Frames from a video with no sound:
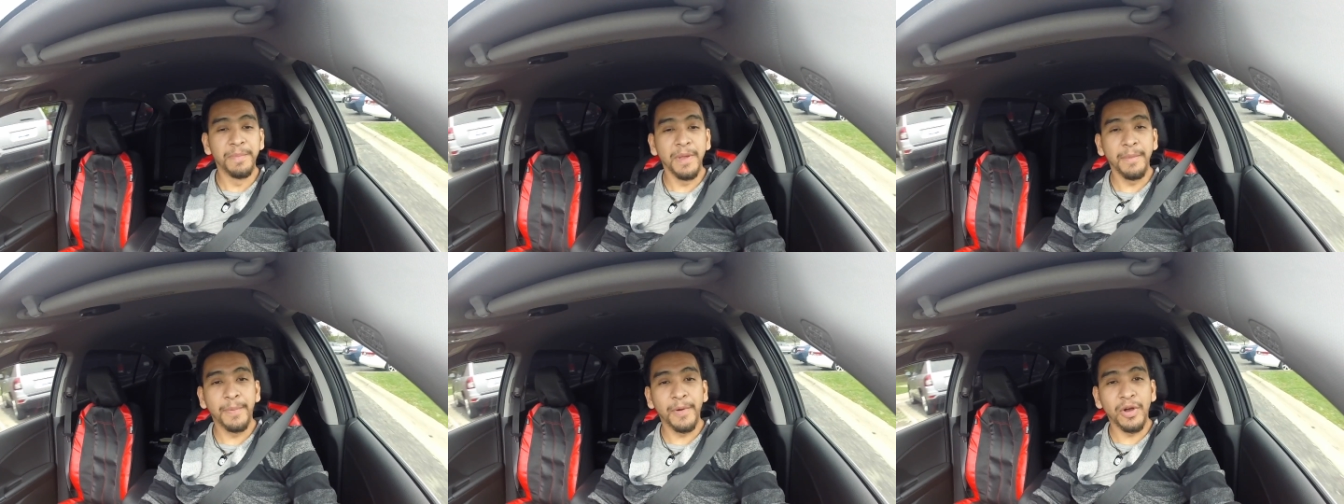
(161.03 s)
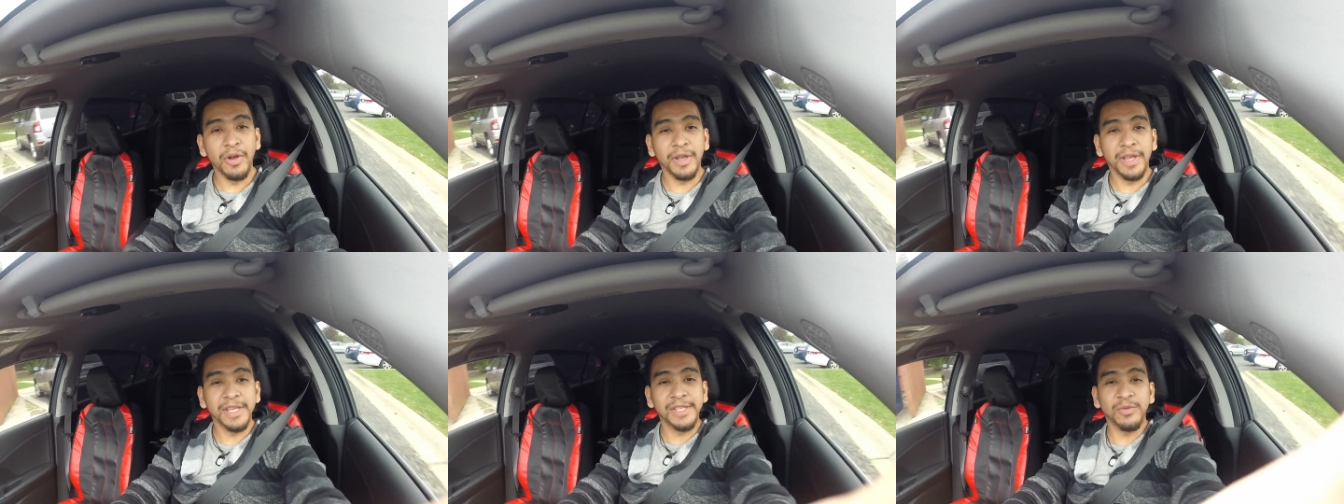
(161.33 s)

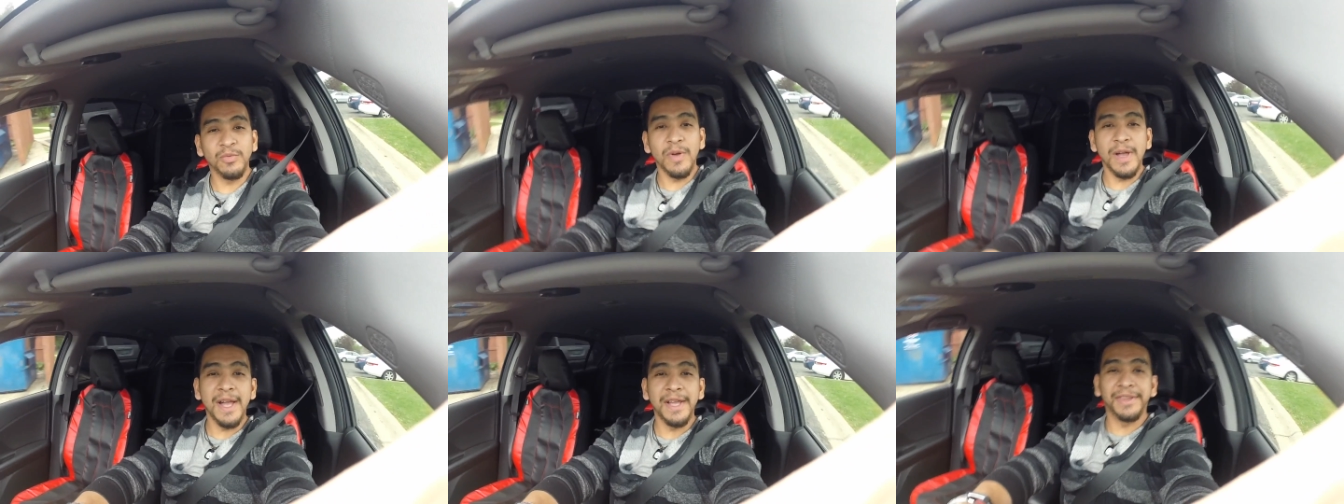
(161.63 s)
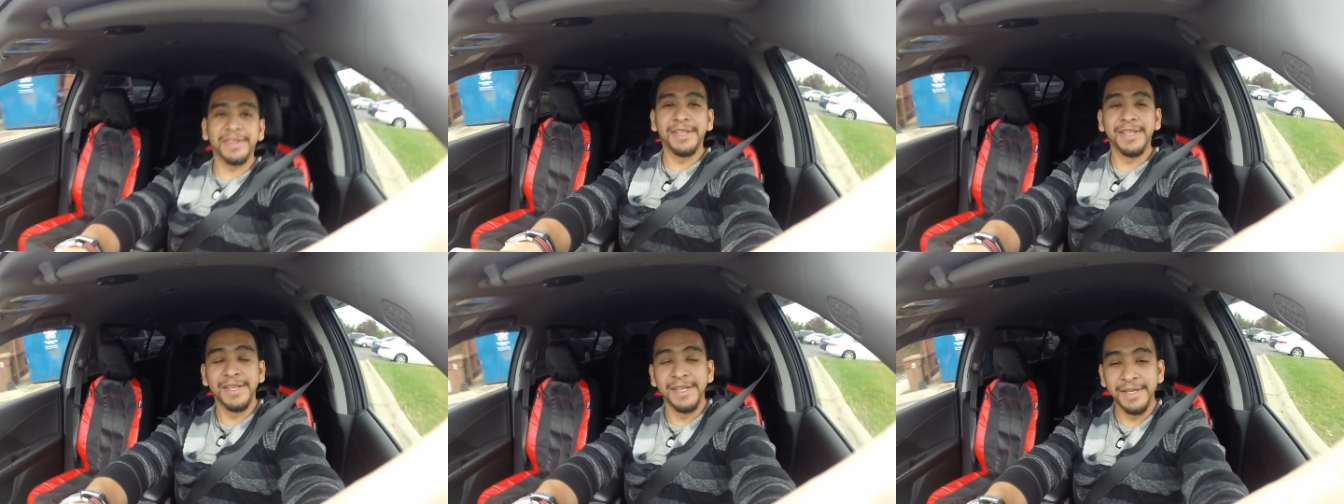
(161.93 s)
people, guess
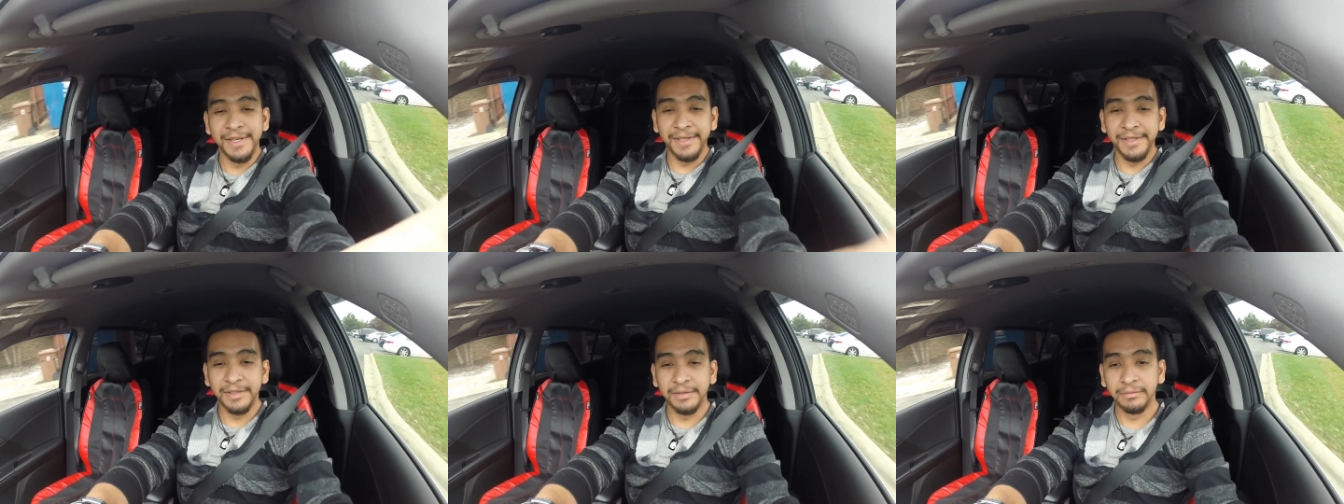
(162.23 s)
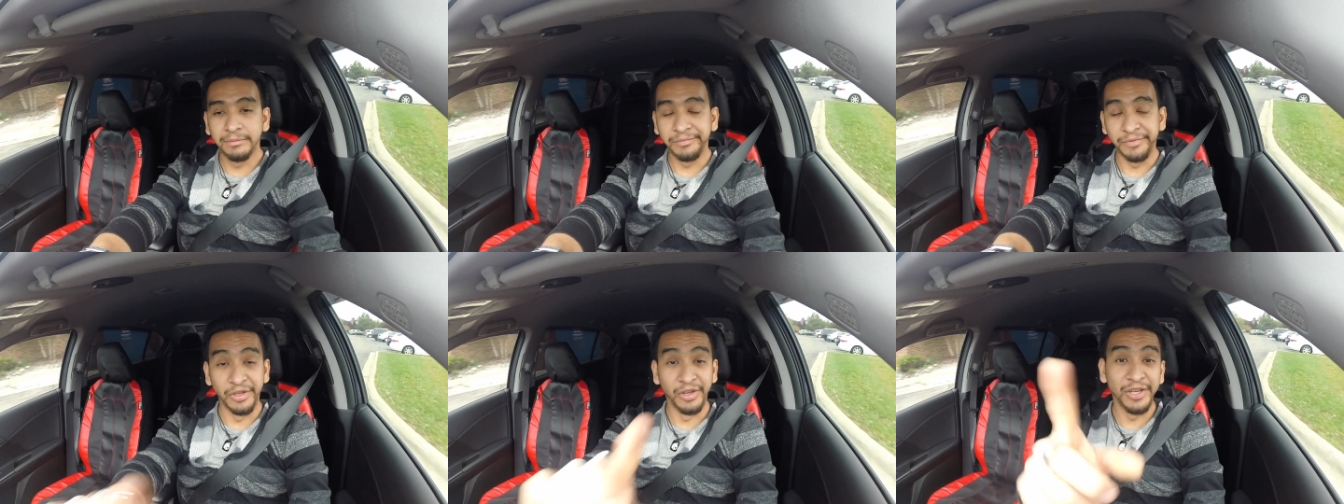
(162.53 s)
what?
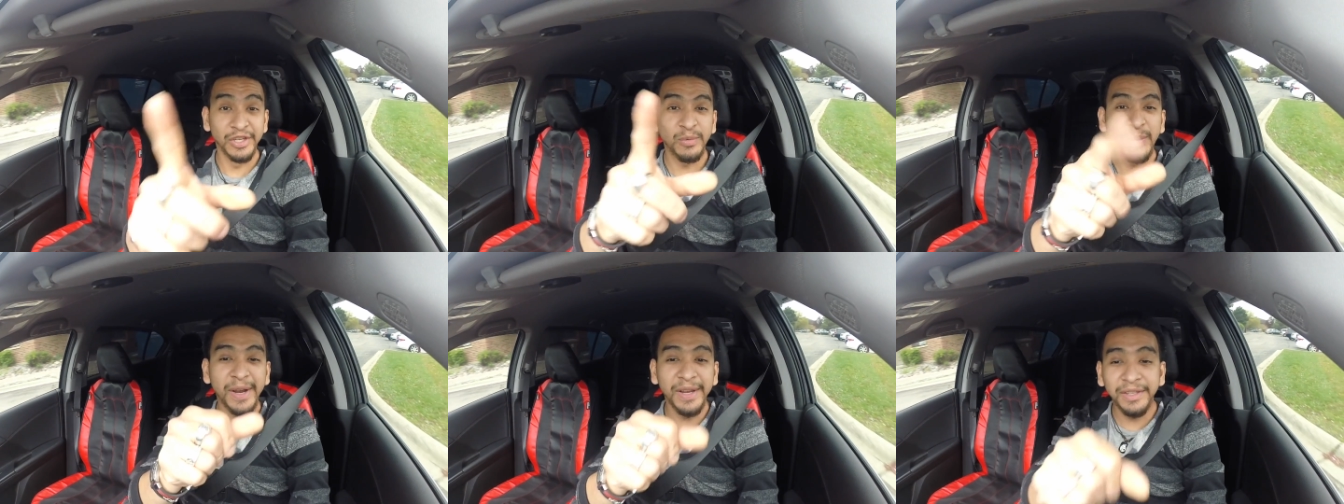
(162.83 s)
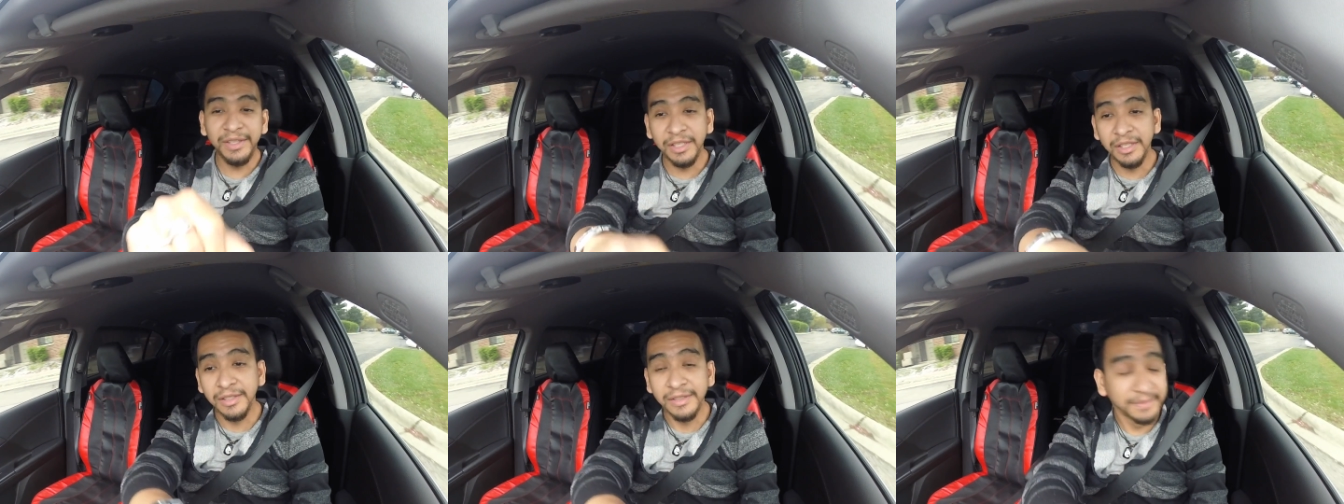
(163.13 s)
You guess
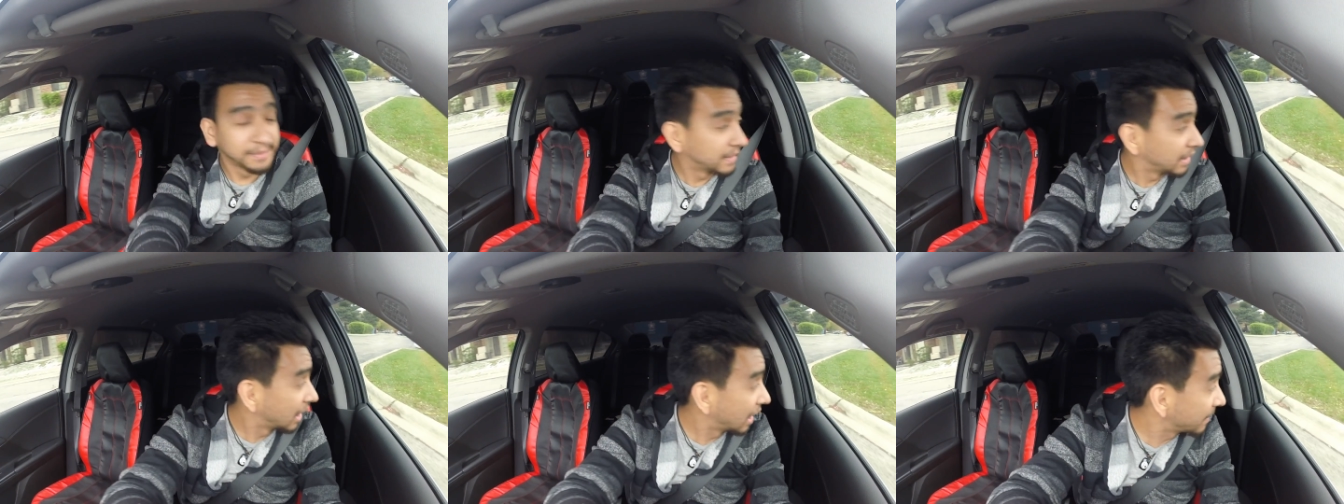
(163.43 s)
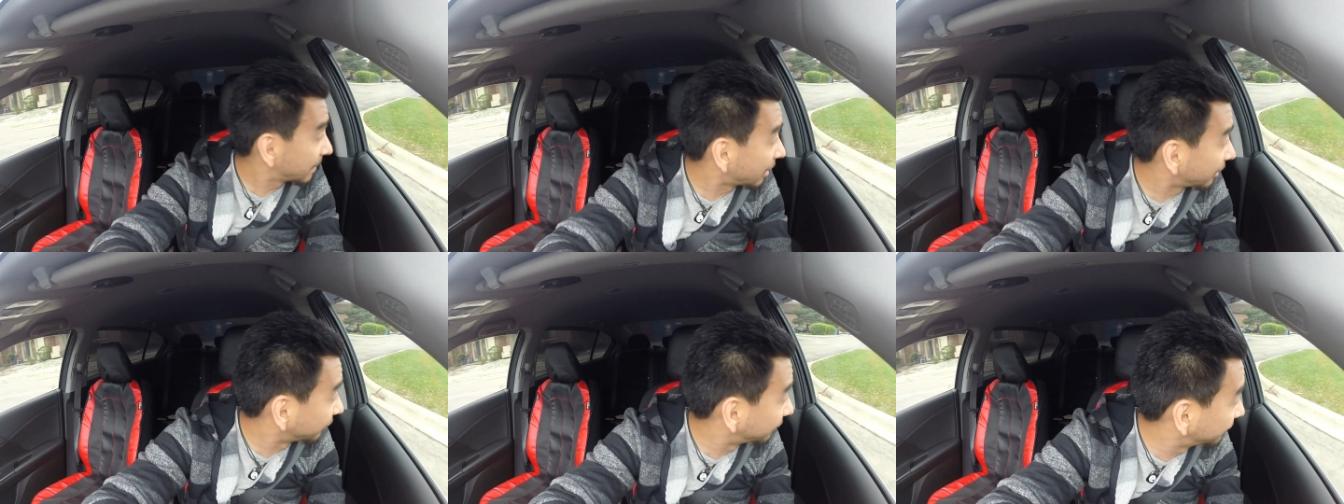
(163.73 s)
right.
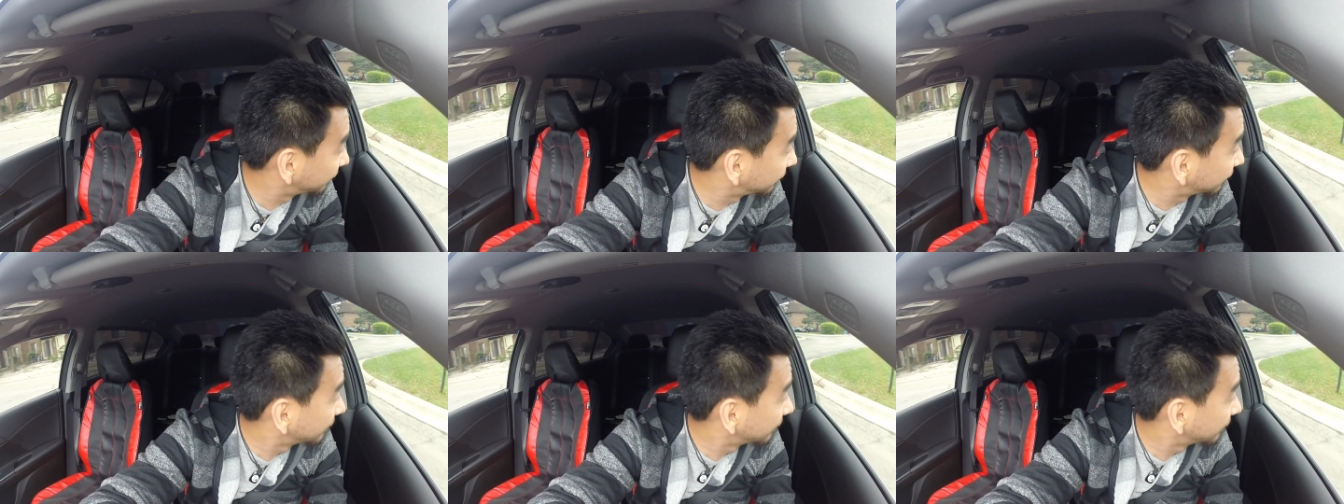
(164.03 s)
I'm off.